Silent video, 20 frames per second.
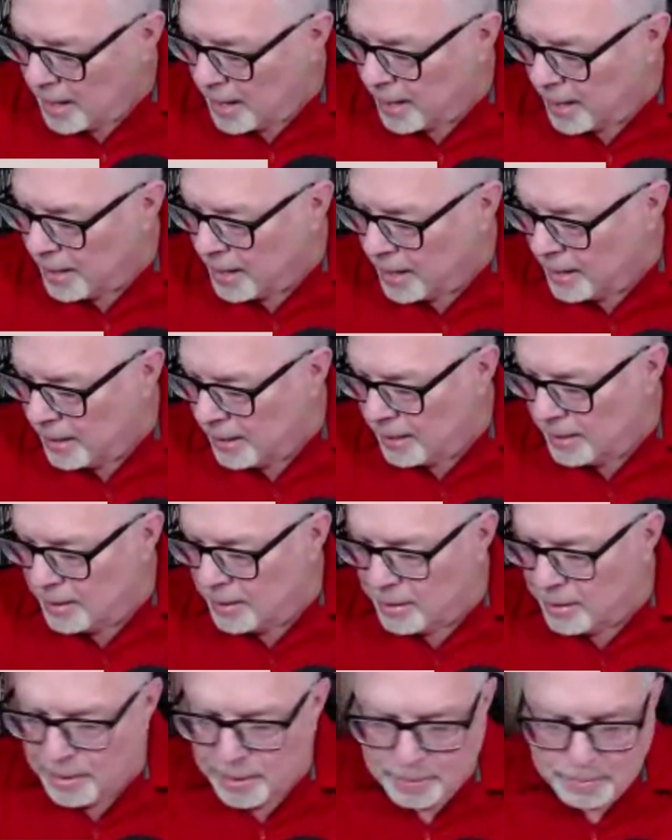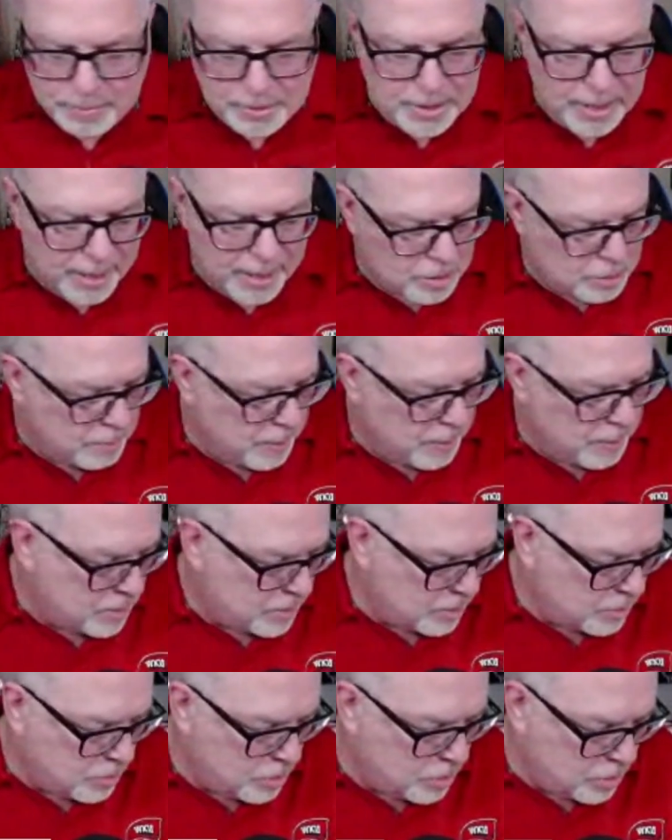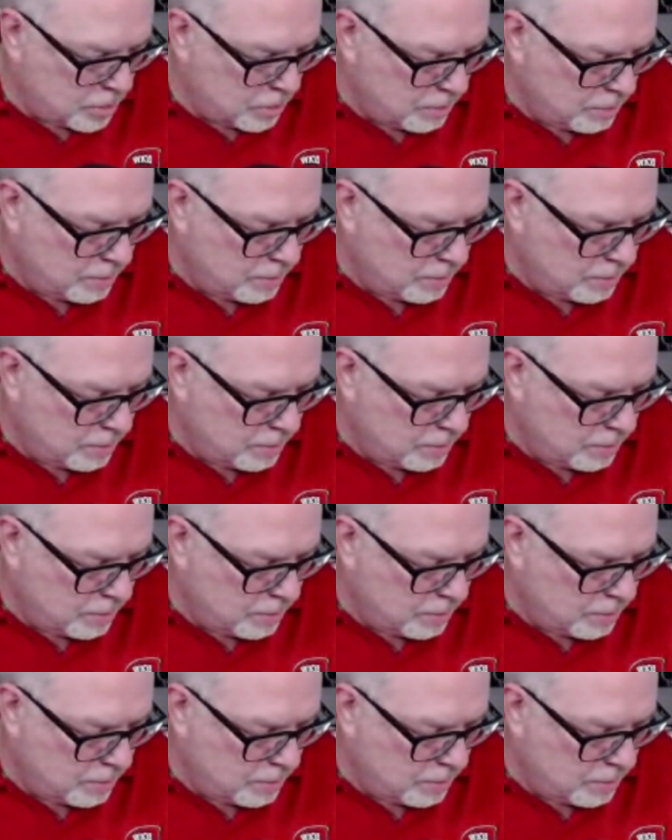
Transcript: I got a text message.